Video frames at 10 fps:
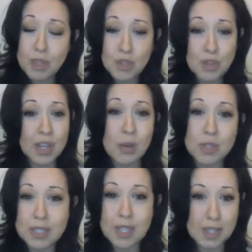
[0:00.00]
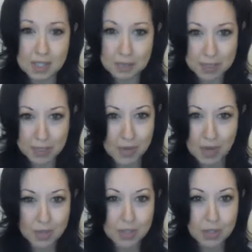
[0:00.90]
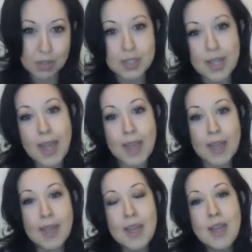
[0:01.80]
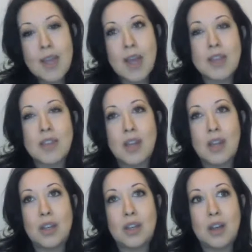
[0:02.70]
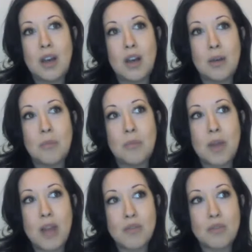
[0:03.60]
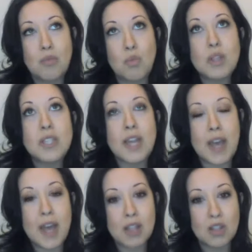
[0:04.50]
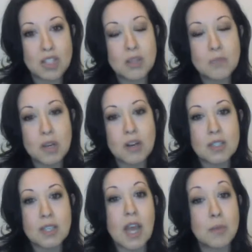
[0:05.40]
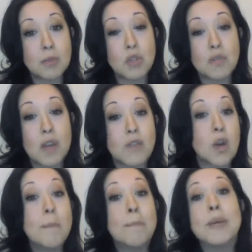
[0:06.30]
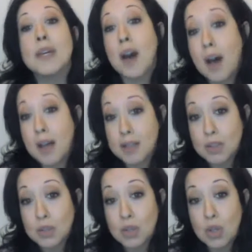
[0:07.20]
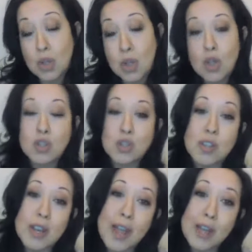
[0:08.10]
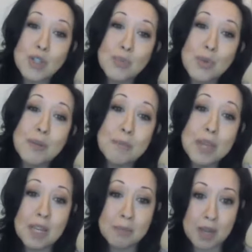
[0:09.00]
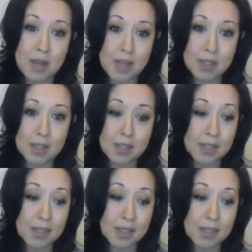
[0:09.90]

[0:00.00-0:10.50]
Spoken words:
So then I would say that to myself every single day. And then every one day I looked in the mirror and I was like, I'm a survivor because. So then I actually put a meaning behind it.